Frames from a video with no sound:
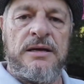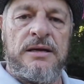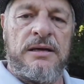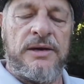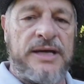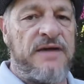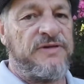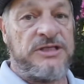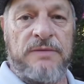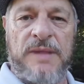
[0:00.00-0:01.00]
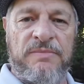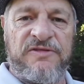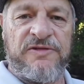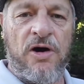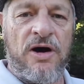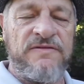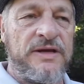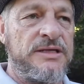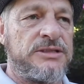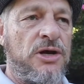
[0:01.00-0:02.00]
Okay, for tip number 5
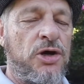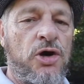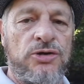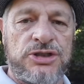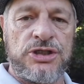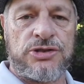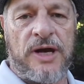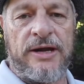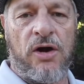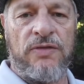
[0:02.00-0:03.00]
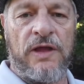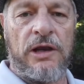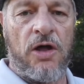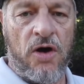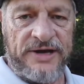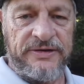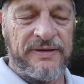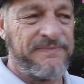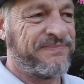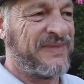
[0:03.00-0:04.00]
is concentrate on the light.
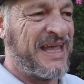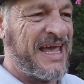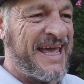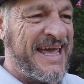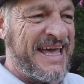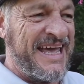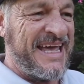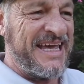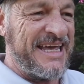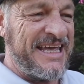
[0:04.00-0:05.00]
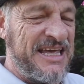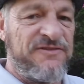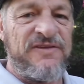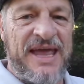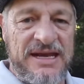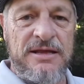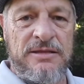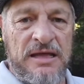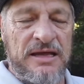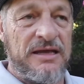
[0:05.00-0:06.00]
If
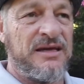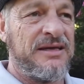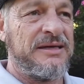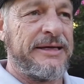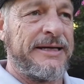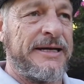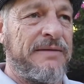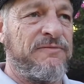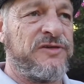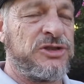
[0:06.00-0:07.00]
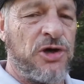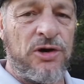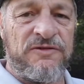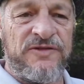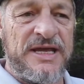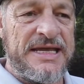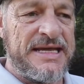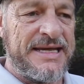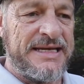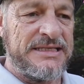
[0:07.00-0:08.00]
anything, photography
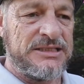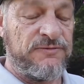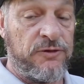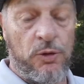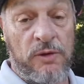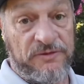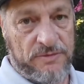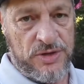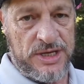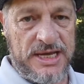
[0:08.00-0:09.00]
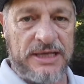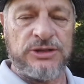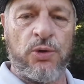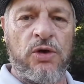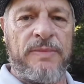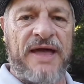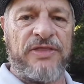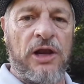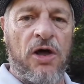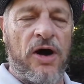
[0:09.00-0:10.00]
for me is all about
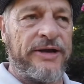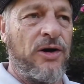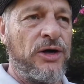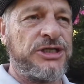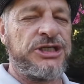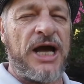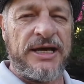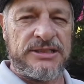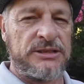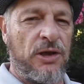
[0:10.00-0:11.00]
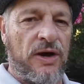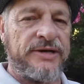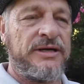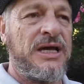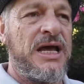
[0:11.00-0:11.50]
the light. I chase light.